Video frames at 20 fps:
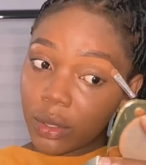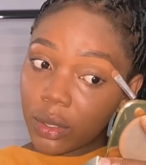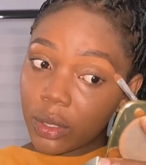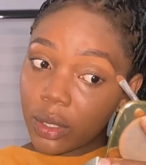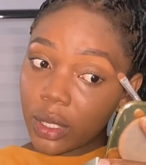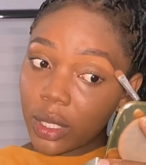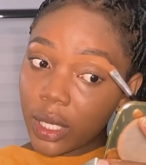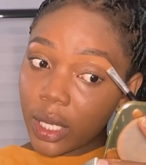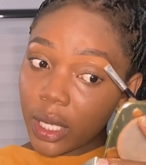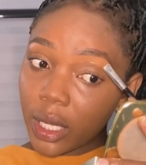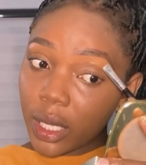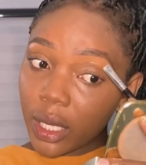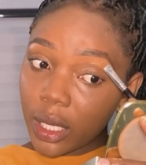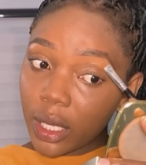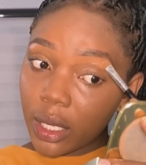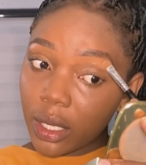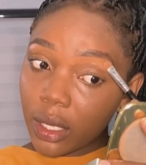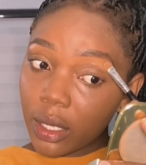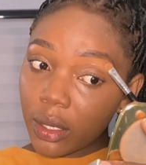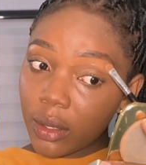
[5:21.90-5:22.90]

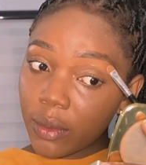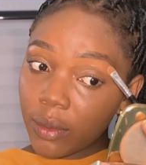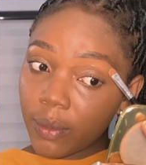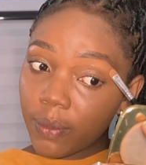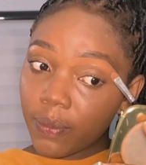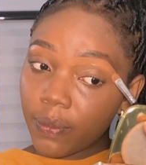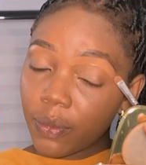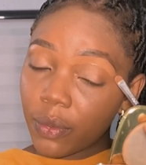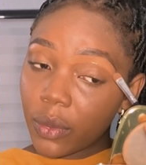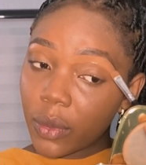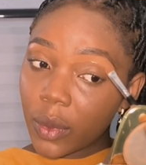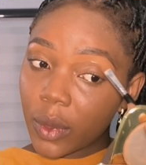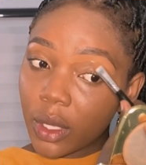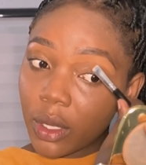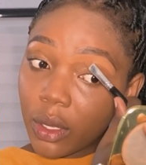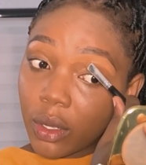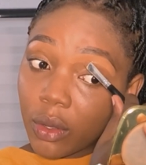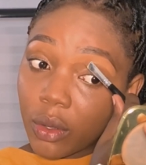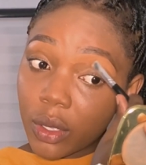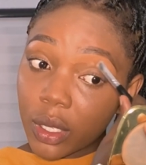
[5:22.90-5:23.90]
Then
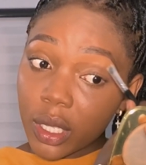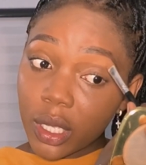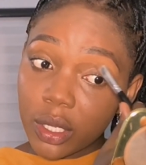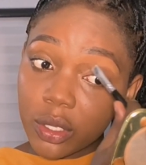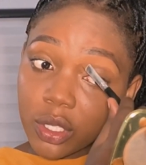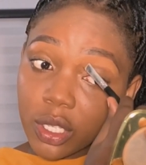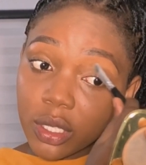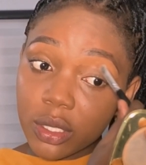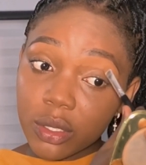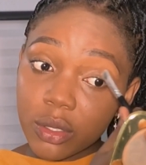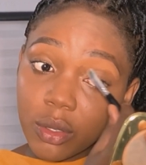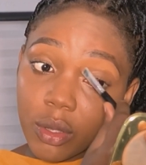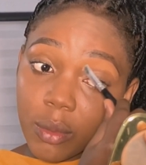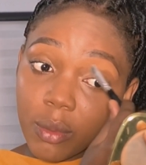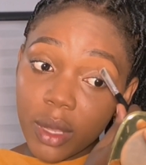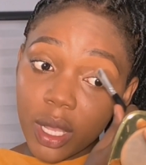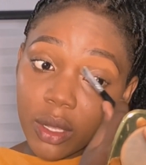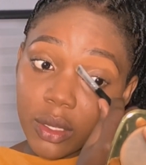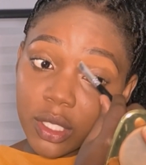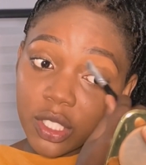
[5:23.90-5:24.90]
okay, just
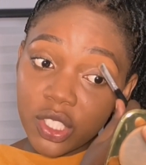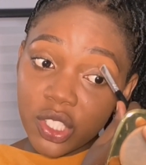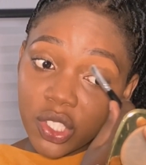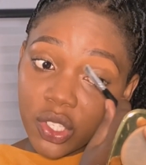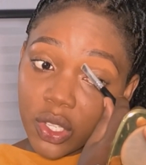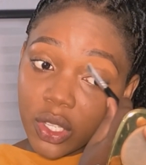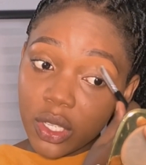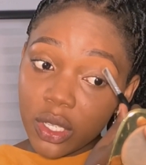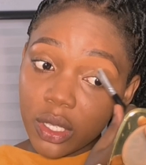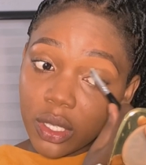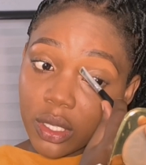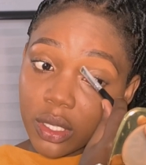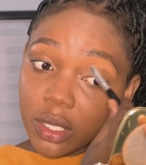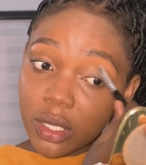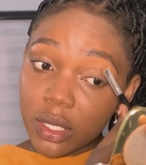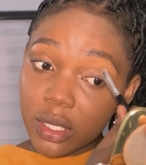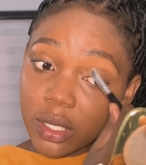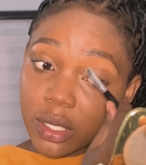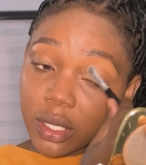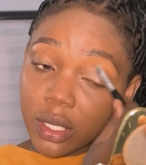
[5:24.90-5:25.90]
normal gist,
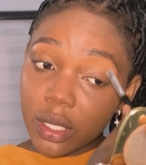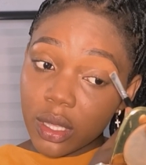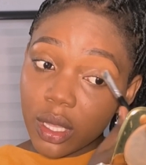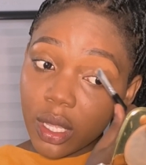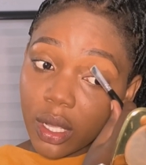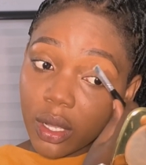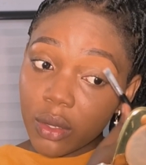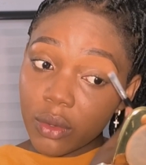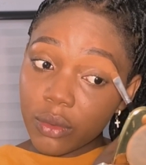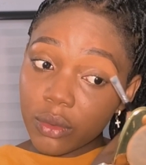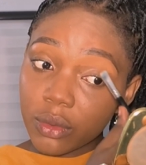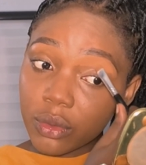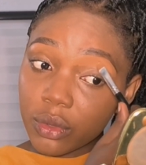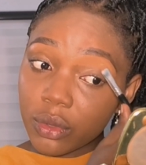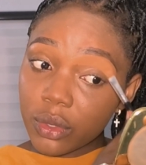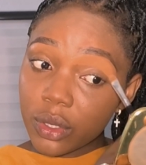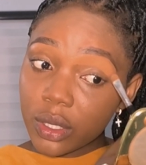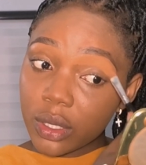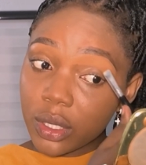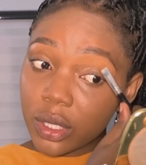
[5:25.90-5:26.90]
sit down
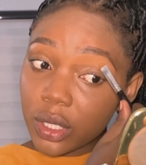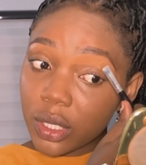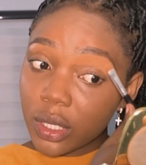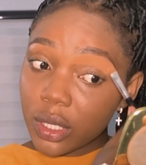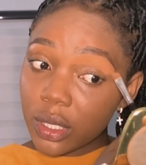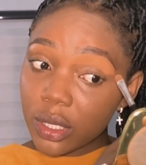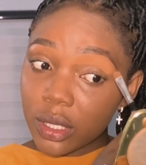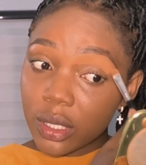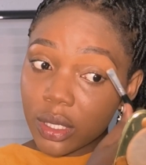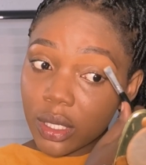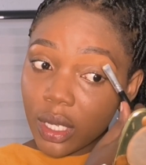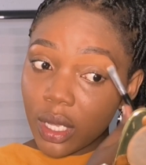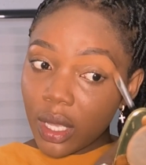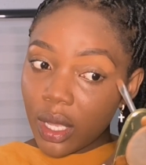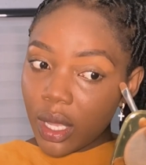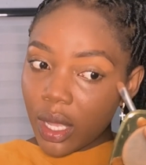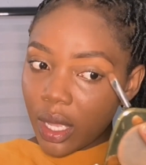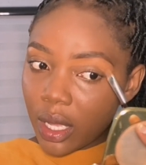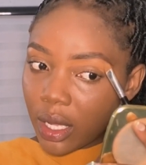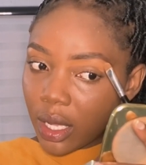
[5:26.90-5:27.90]
gist.
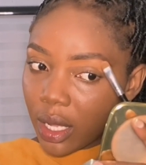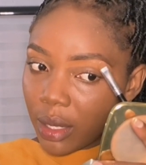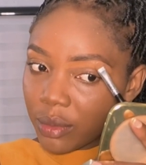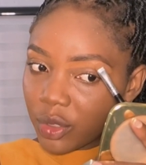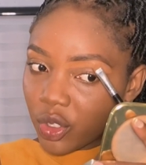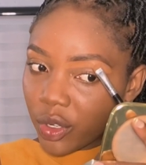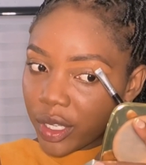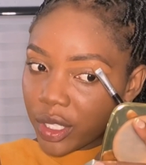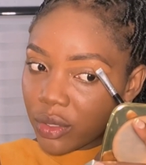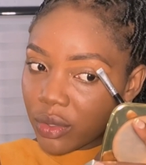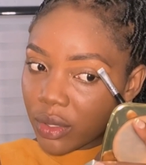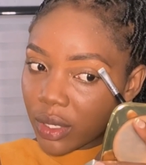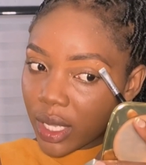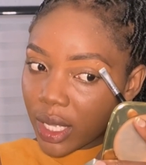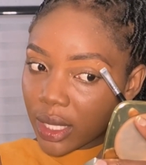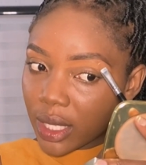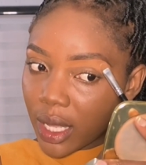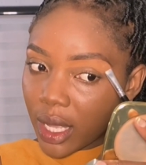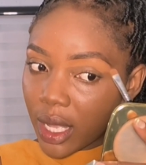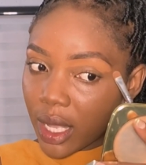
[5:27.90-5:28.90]
I'm trying to
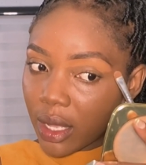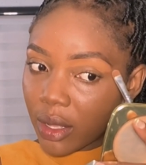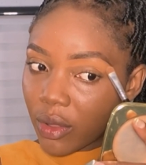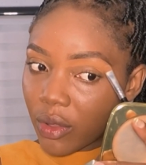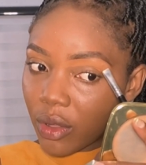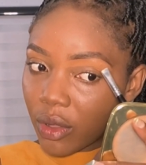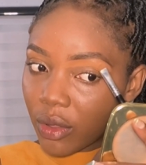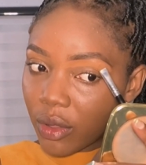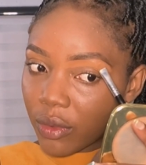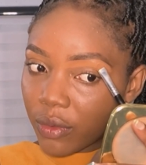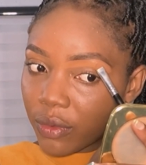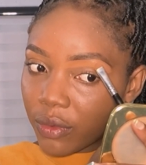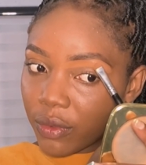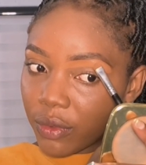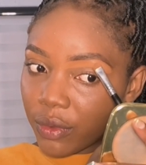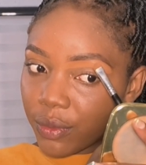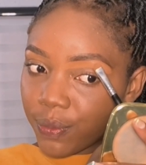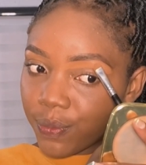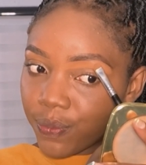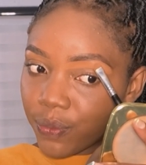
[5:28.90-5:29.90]
get a hang of,
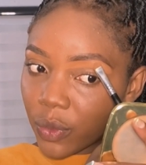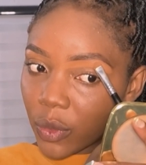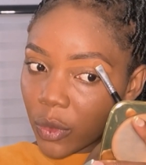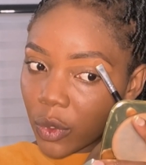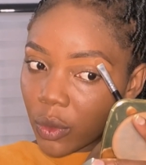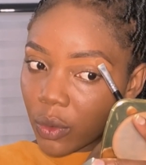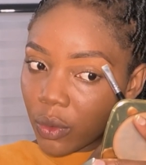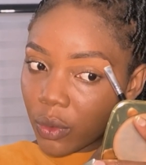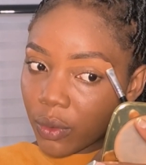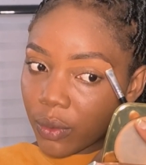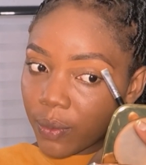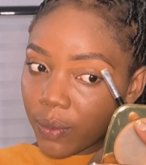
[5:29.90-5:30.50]
you know,